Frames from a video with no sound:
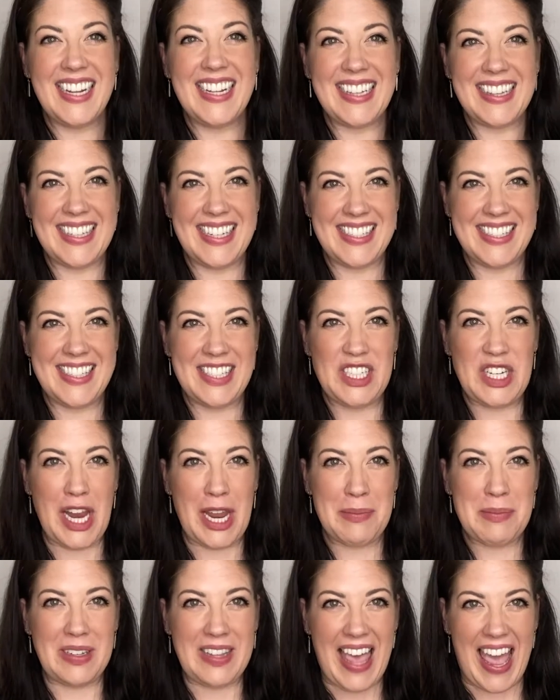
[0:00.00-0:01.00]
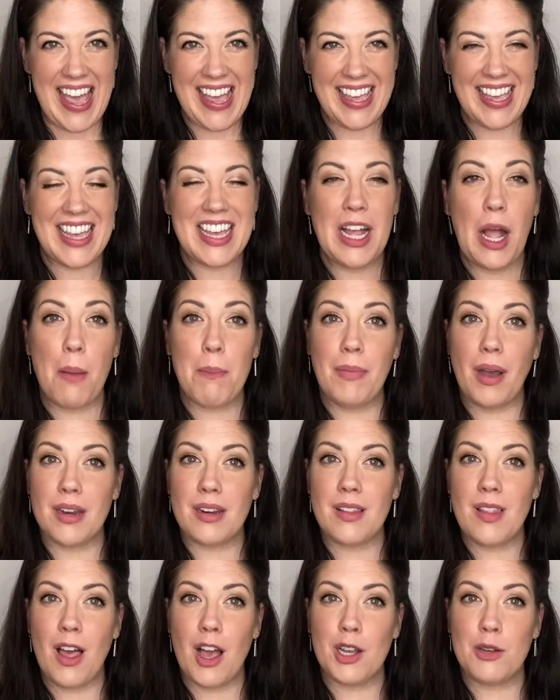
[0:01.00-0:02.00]
Liz J. Millea,
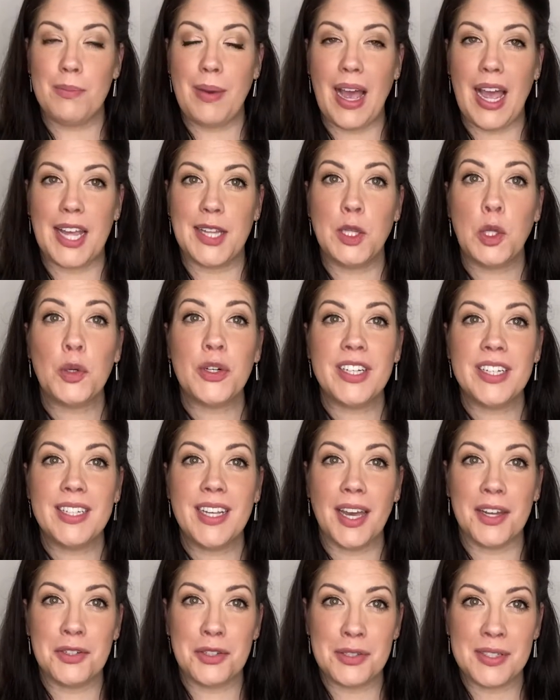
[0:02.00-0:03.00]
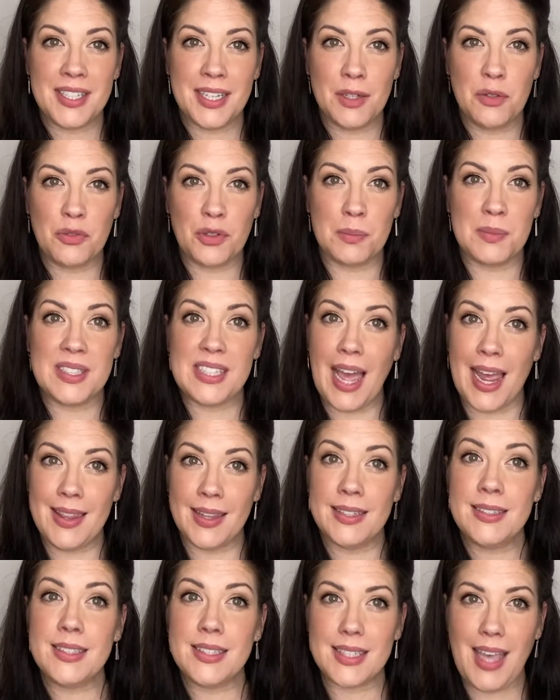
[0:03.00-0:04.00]
monologue by Lauren Gunderson from
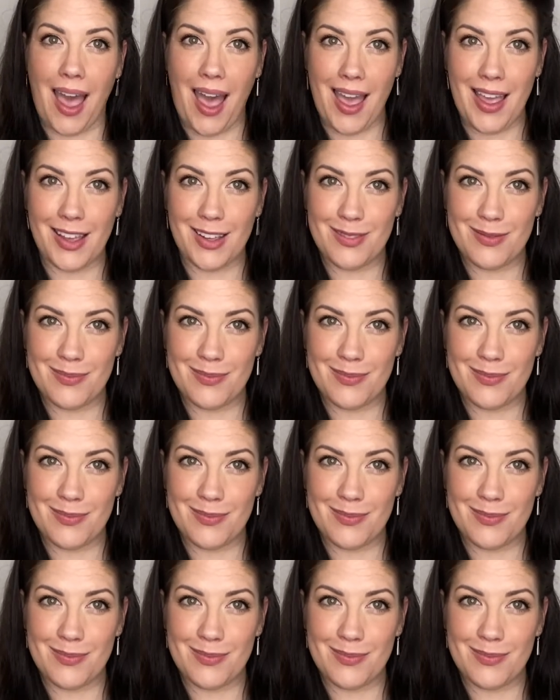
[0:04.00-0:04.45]
Silent Sky.